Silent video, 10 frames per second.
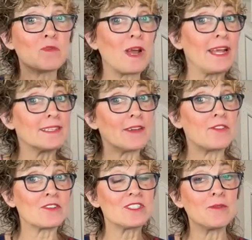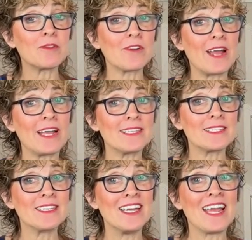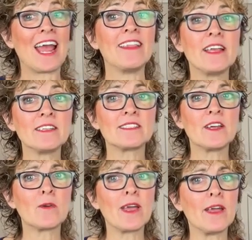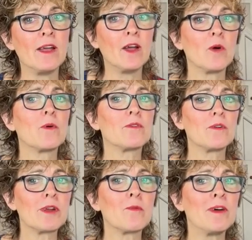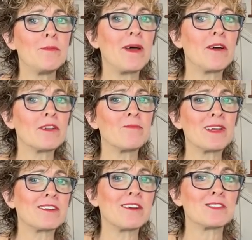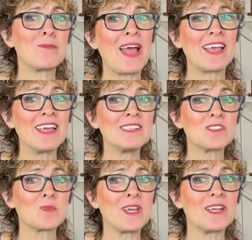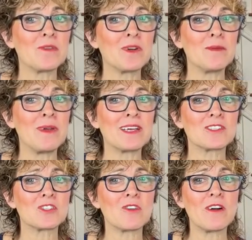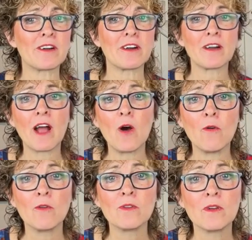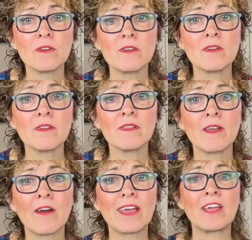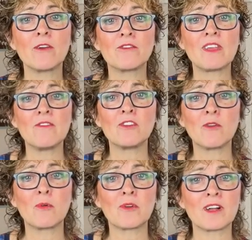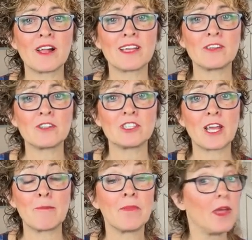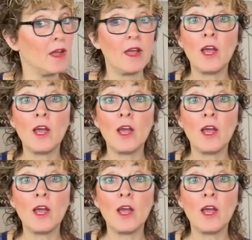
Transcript: right? If they're similar heights. And then you say, okay, well, Laurie, what about if my dog's back end is weak and I want to make it stronger? Oh, okay, you have 7-year-old Border Collie in good shape.